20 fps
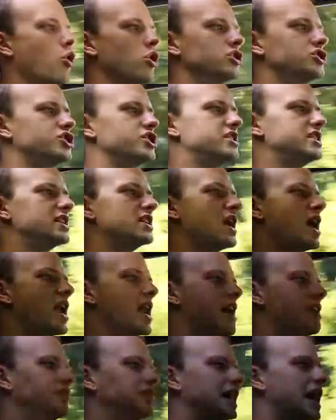Porsche did not
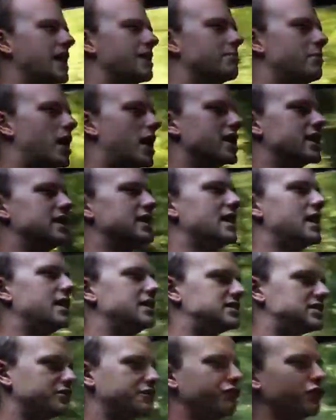have a lot of money.
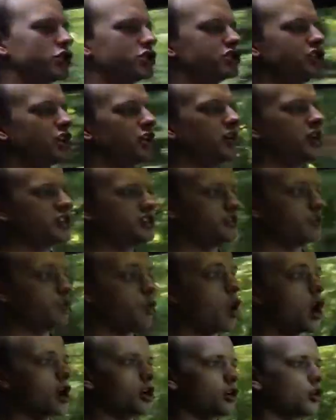It's the first generation of
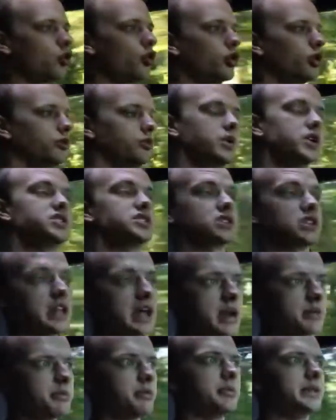water-cooled, which a
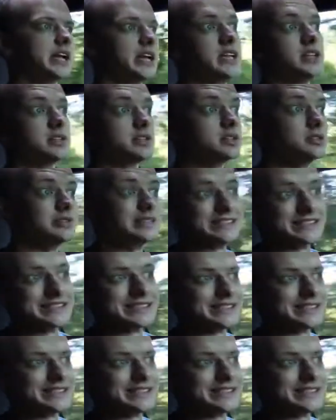lot of people hate too.